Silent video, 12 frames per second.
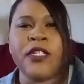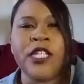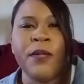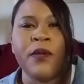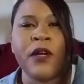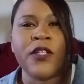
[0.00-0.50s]

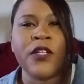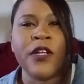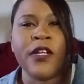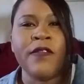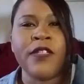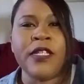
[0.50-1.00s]
Cheaper
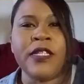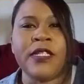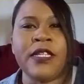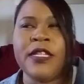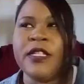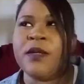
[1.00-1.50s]
alternative to the
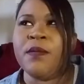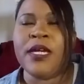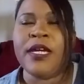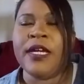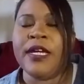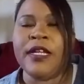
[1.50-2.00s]

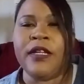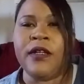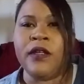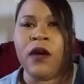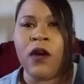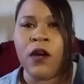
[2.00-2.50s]
Skintimate
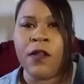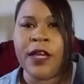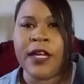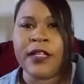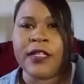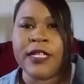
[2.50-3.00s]
and all
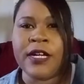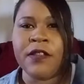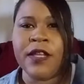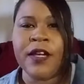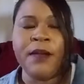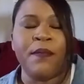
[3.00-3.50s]
that's
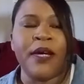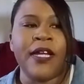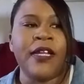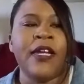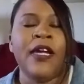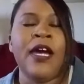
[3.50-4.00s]
out there,
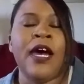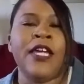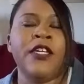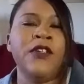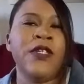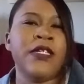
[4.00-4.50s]
but
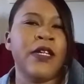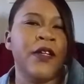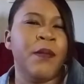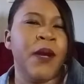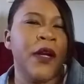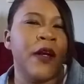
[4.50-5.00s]
I use this
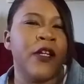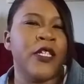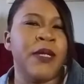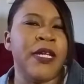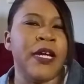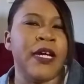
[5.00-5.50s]
under my
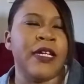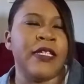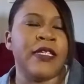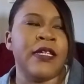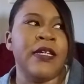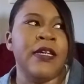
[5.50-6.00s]
arms
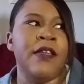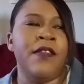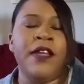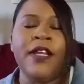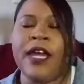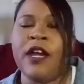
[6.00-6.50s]
because
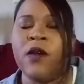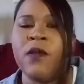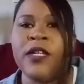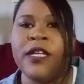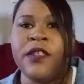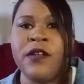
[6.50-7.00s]
the Nair
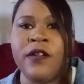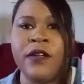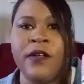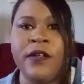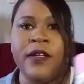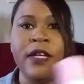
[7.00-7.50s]
will
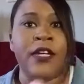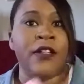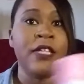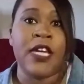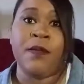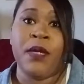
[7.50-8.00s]
either
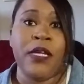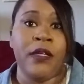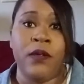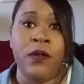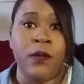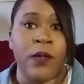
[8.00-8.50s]
irritate me
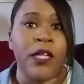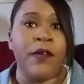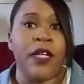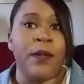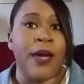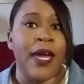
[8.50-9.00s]

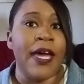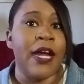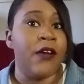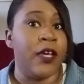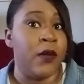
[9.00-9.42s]
really bad, I'll